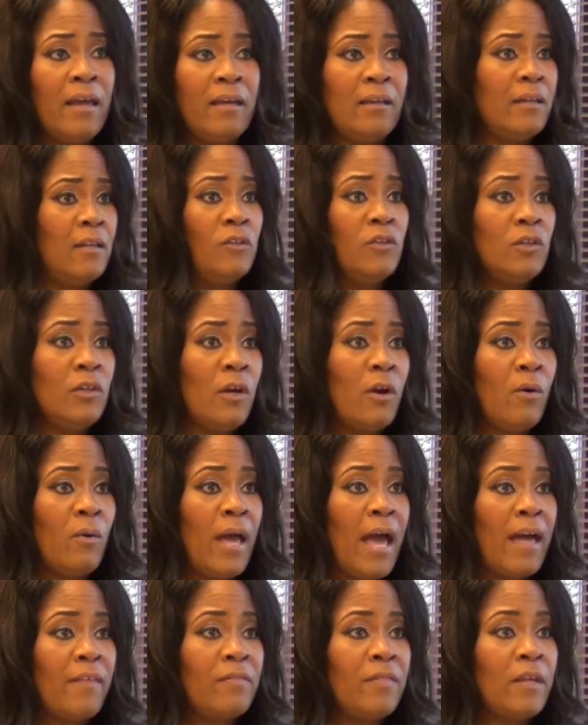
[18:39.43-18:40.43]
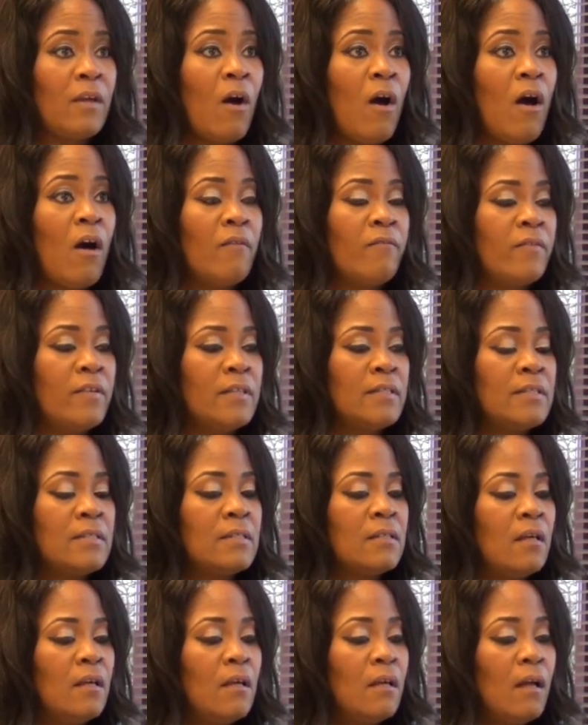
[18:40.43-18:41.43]
Eh, you know, at the
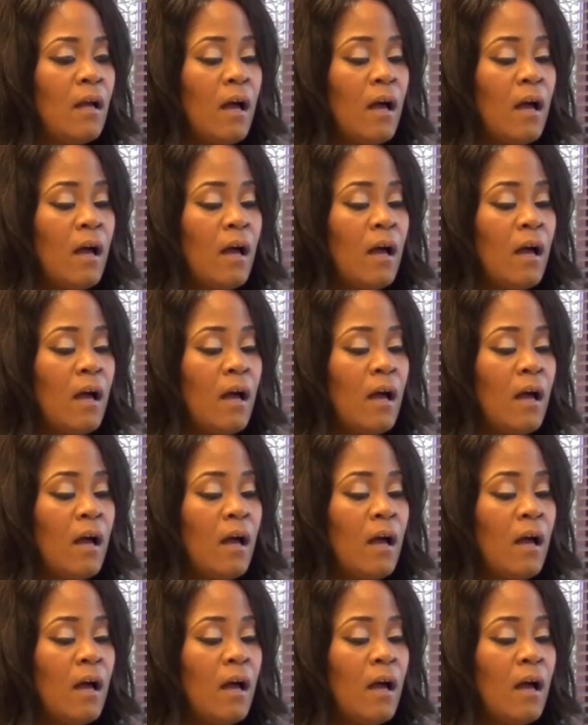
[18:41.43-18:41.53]
office.